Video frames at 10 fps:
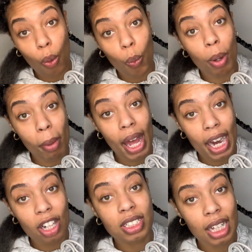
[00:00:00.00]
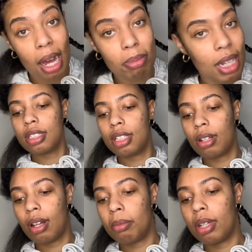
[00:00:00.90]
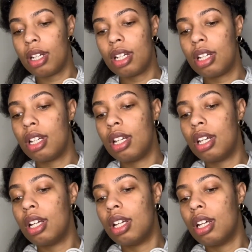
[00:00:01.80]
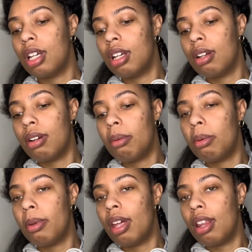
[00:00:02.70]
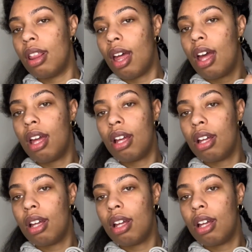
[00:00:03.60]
where my hair stopped. So I'm gonna rubber band that.